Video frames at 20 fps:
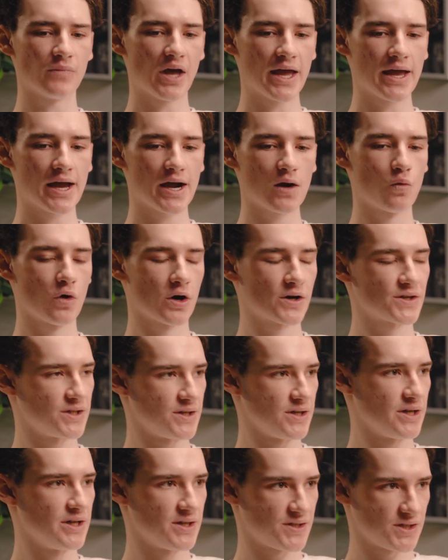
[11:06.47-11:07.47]
AI works
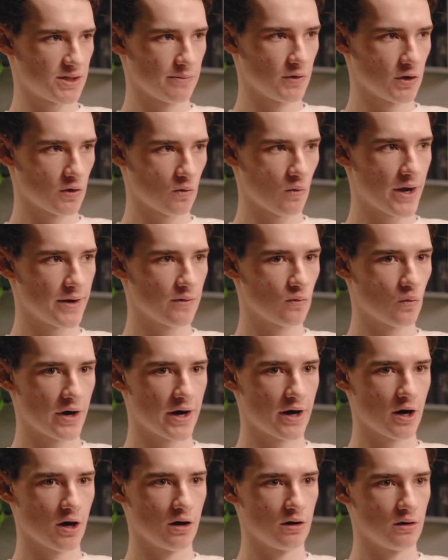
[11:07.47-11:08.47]
in a similar way
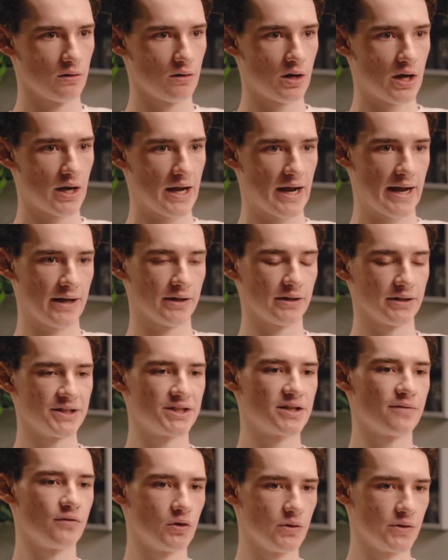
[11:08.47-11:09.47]
where at
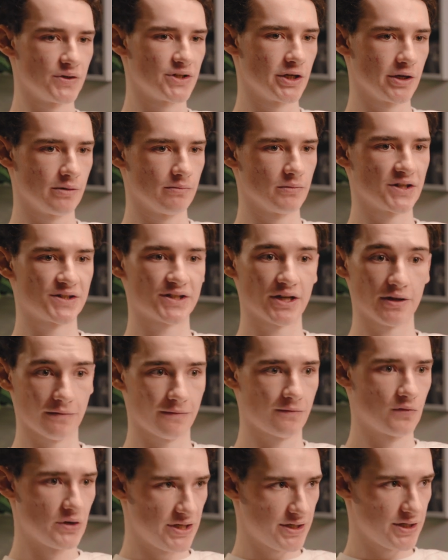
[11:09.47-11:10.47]
least if you're using, let's say, the
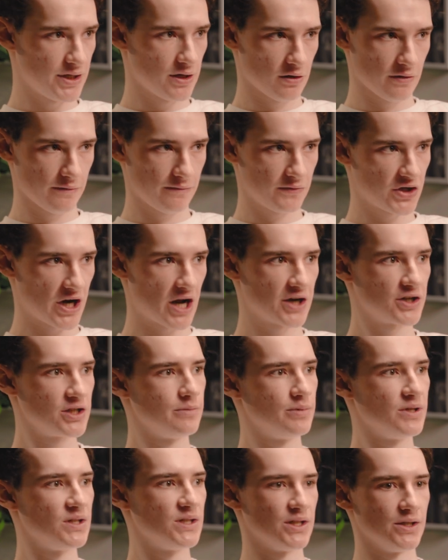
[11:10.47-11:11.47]
free tier of
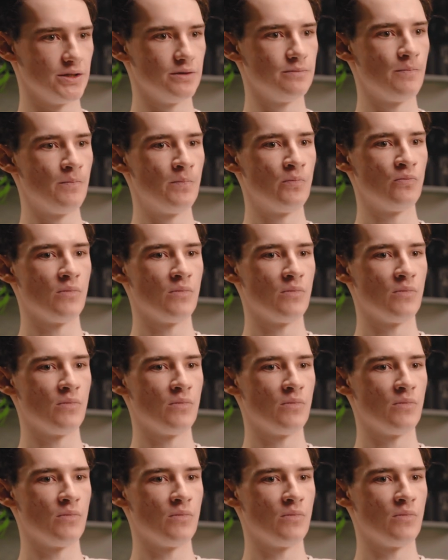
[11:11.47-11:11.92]
ChatGPT,